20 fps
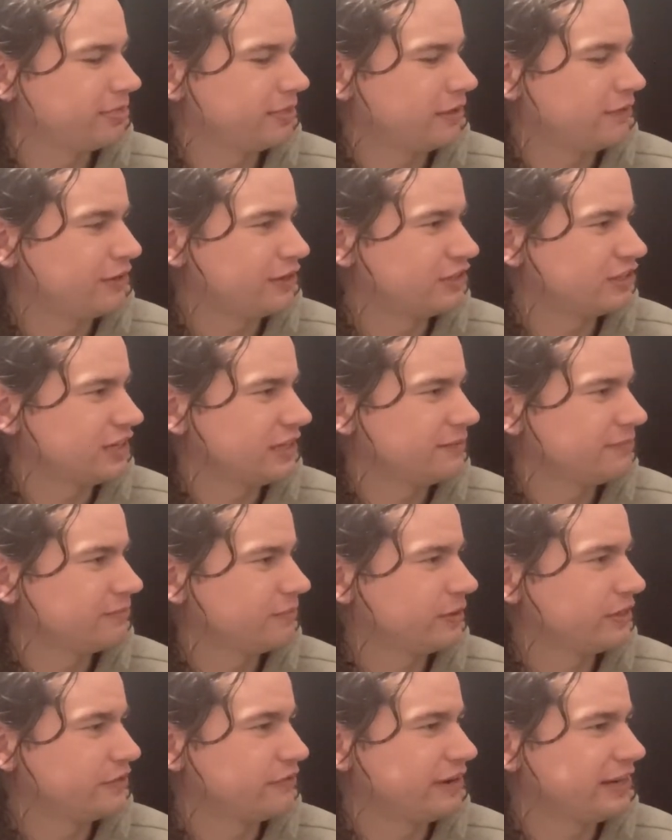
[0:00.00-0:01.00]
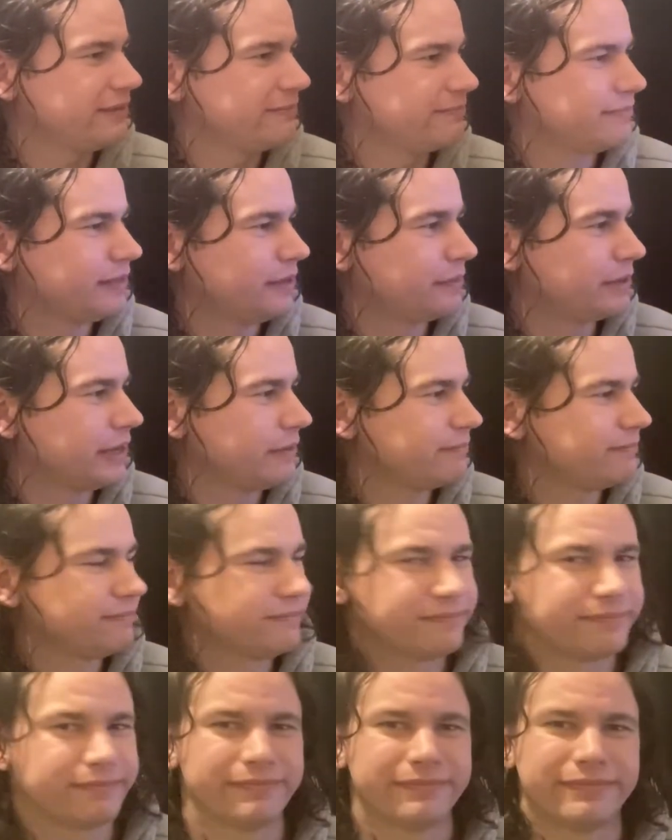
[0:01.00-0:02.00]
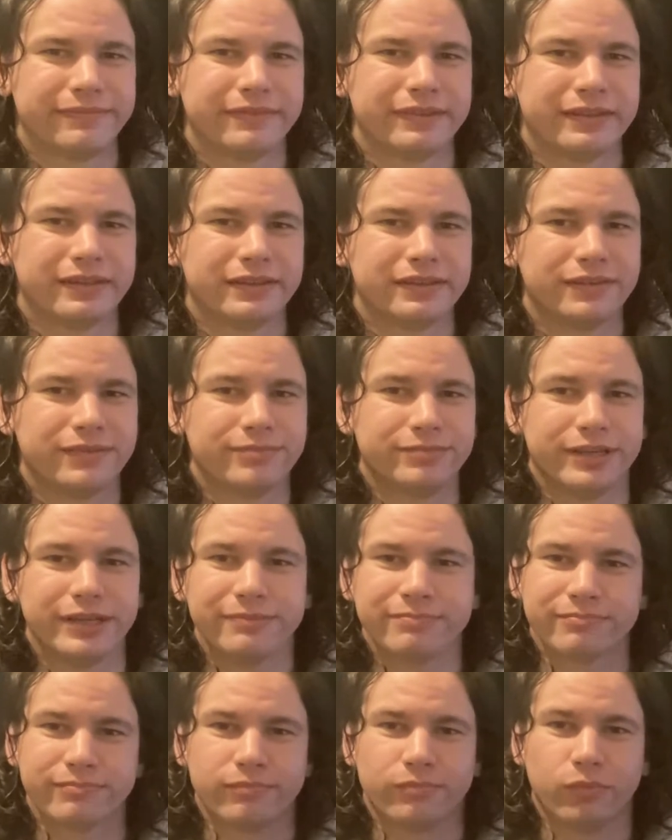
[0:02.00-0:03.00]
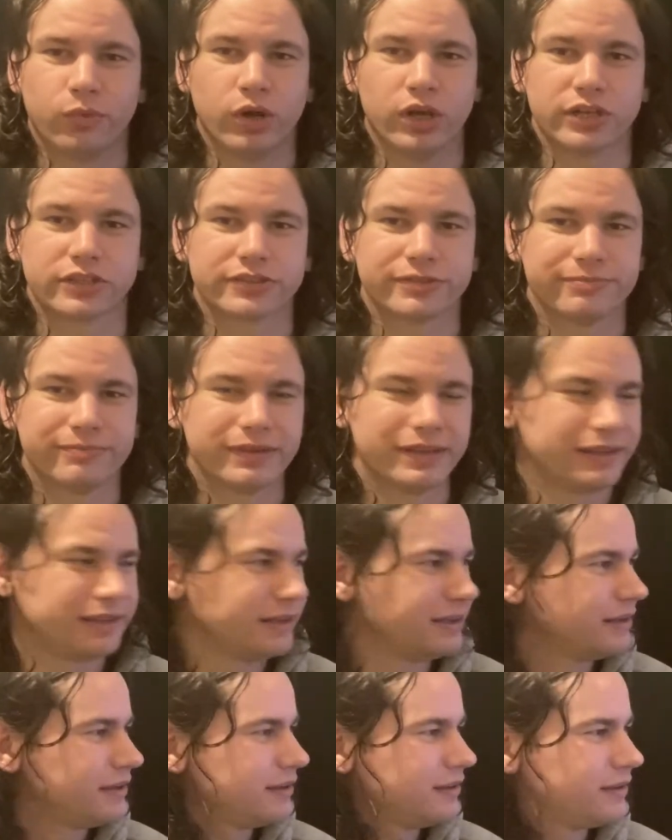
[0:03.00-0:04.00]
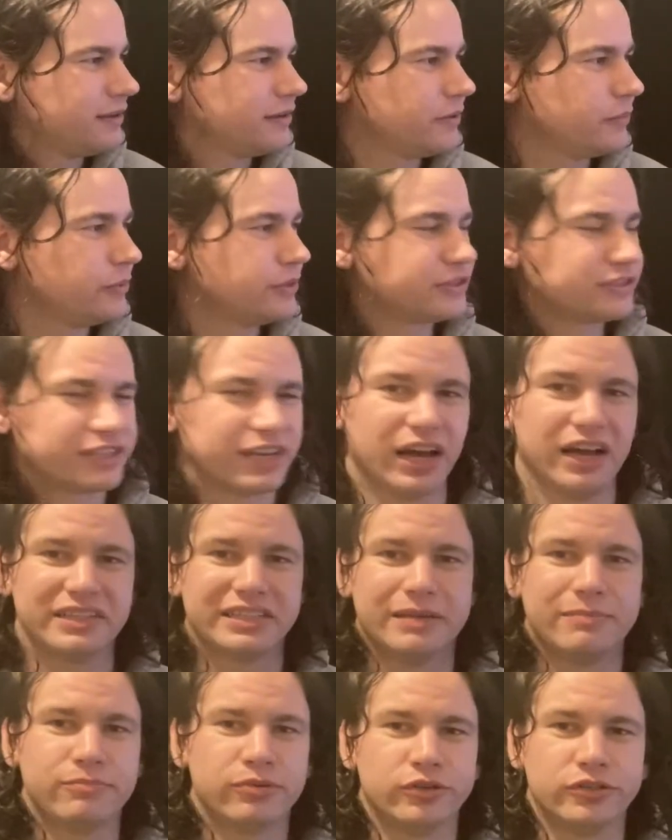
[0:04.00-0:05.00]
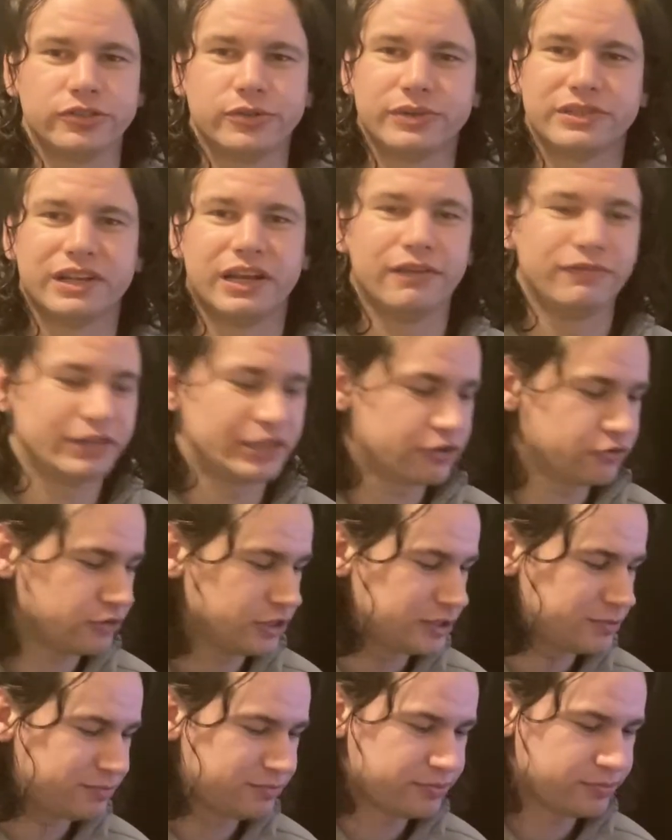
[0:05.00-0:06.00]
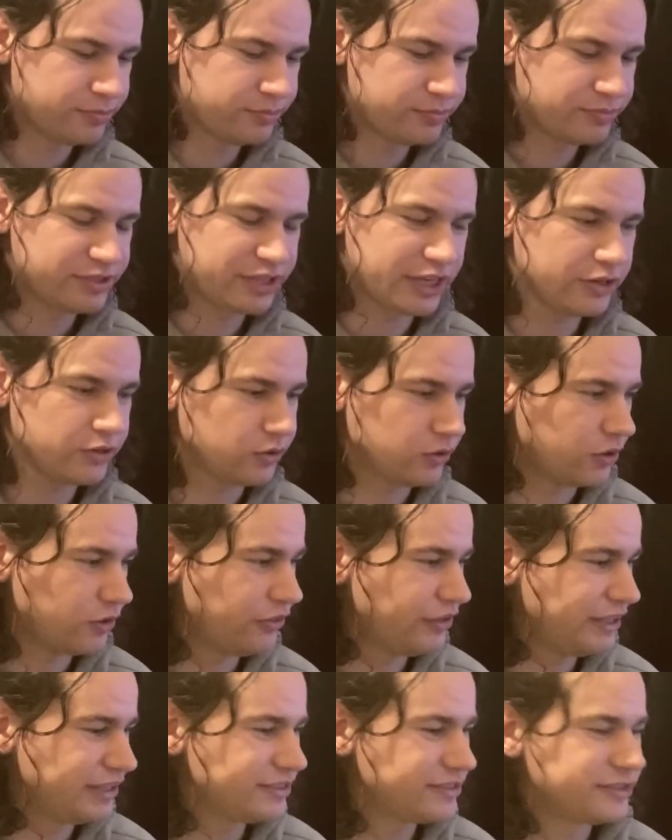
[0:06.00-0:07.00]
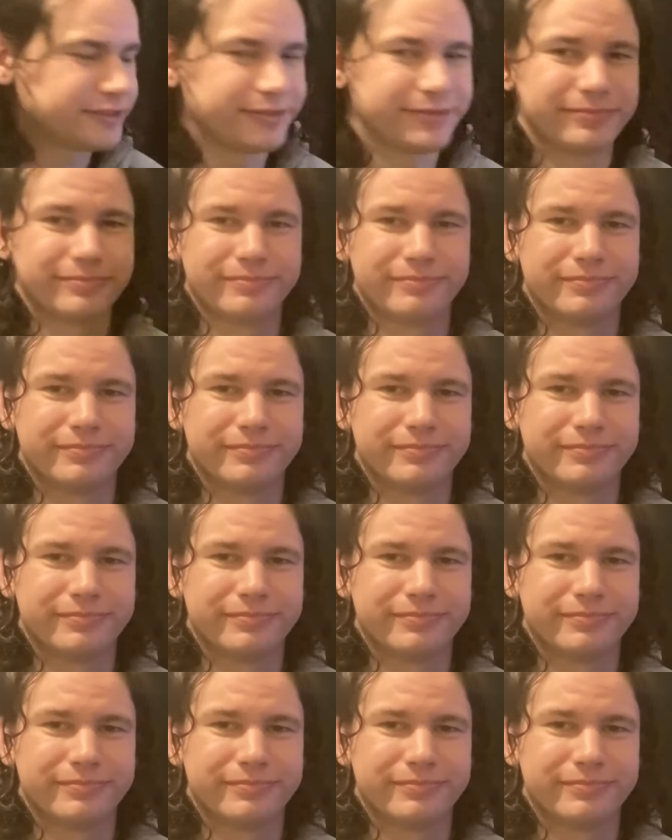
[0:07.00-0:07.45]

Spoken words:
Eventually, when you're ready. There we go. See? Works. With SCART input, so it's a lovely crisp signal on this